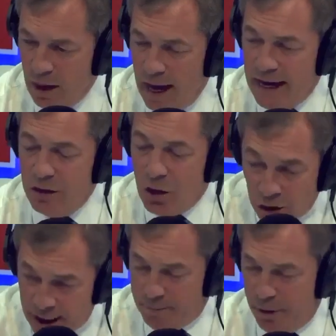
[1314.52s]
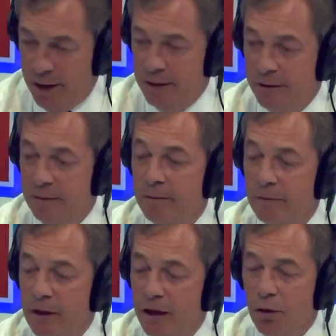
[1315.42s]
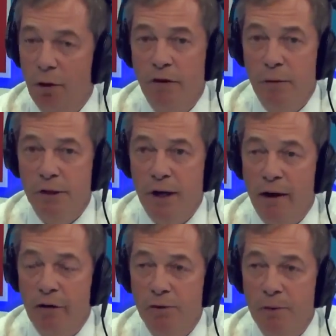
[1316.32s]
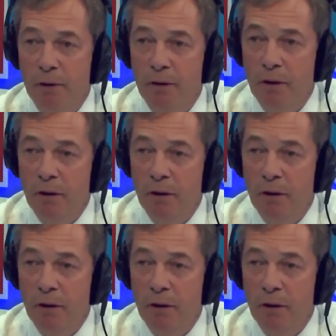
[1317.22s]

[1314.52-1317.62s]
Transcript: And could it, Brendan, in your view as an Irishman,